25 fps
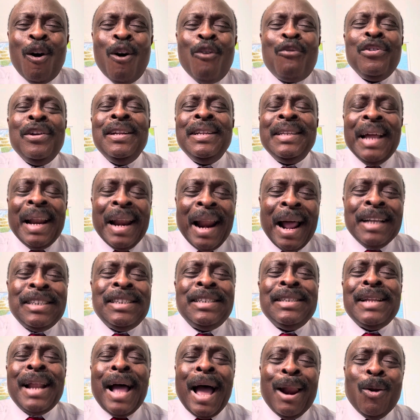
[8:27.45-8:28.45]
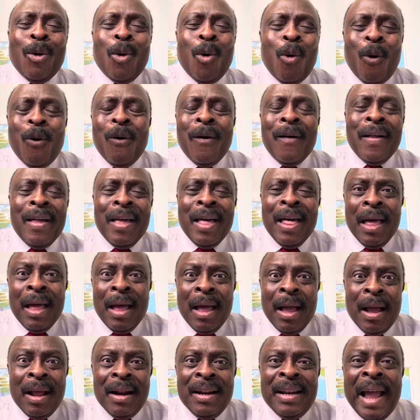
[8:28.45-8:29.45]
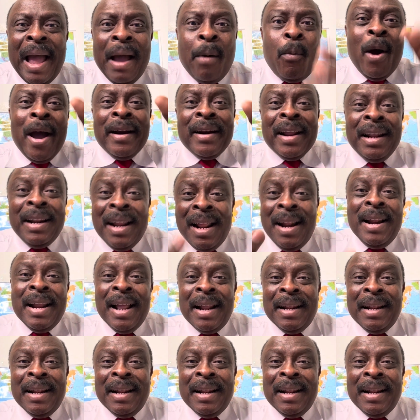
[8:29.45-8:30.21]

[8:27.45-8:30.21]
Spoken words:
of international law. They were reading the